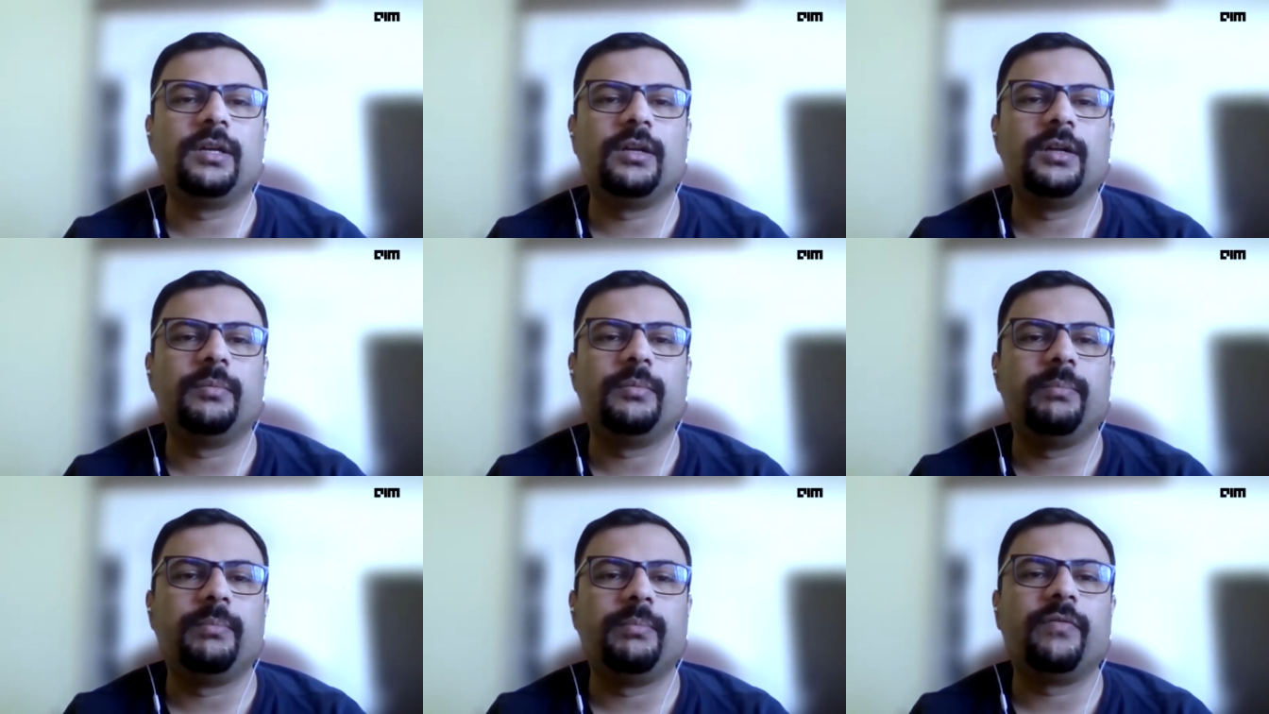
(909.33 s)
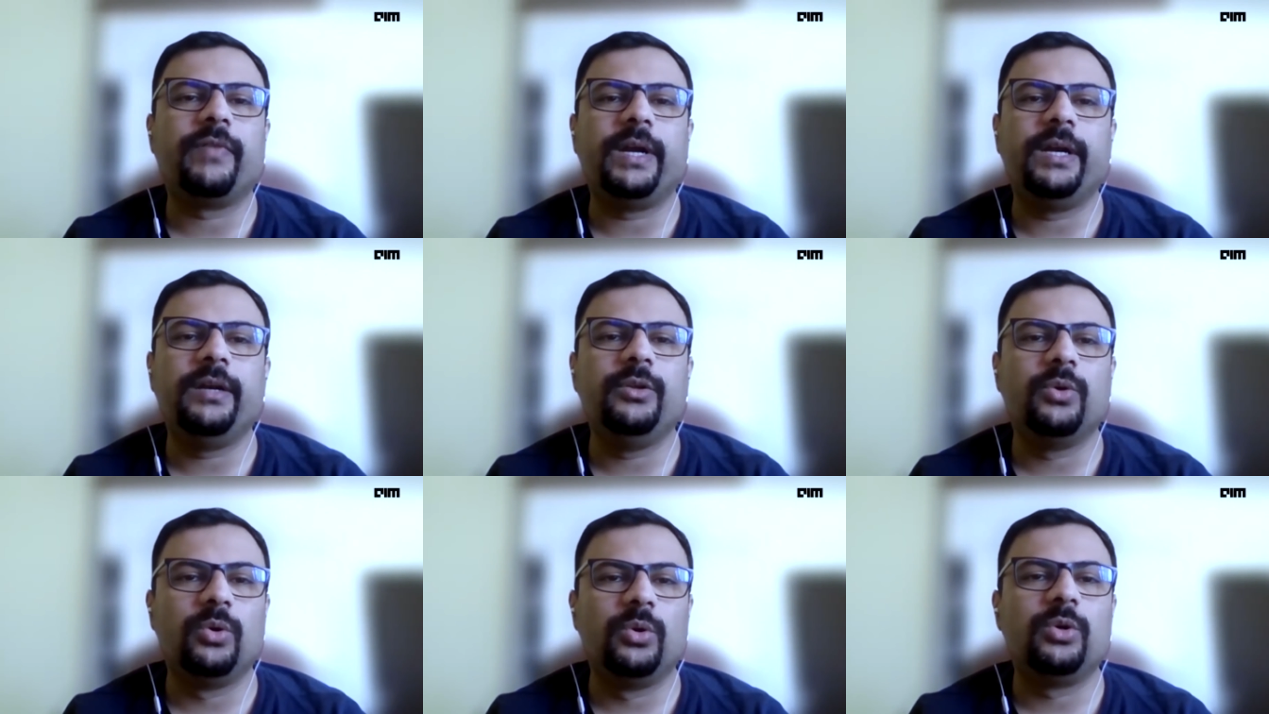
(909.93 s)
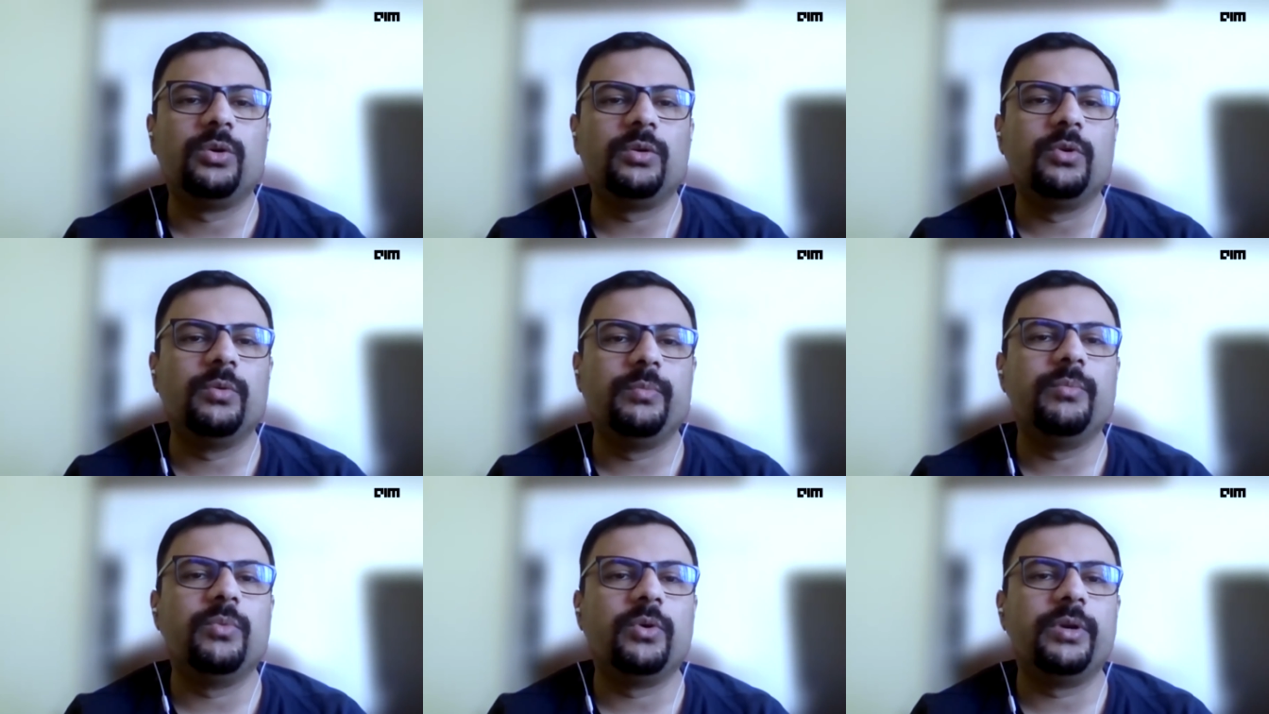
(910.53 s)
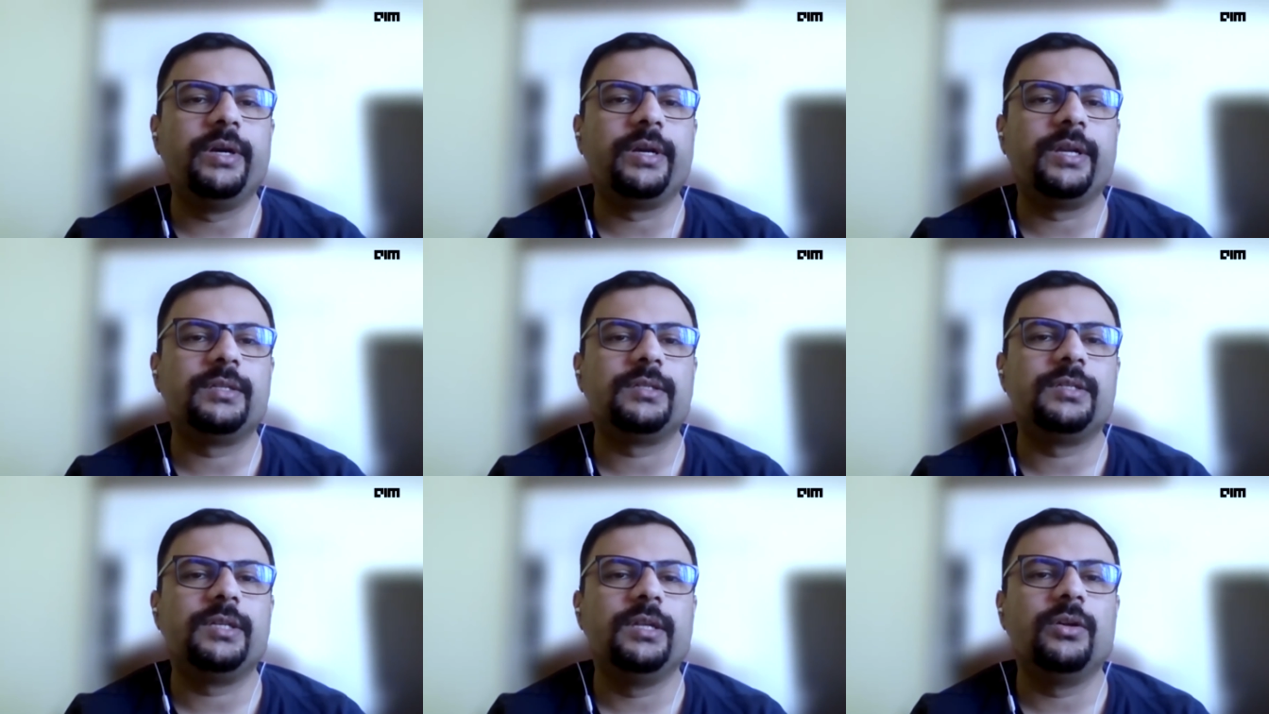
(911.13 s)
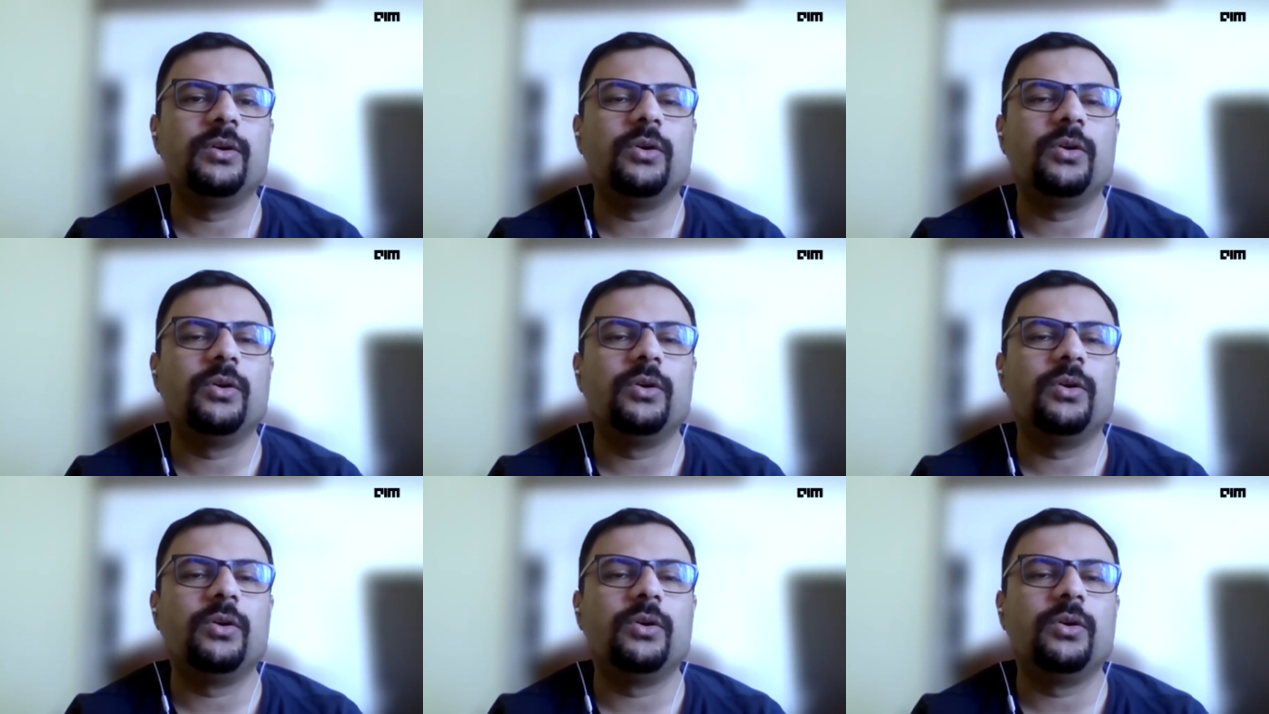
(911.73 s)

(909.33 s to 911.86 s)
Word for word: uh, people find Yulu to be more interesting.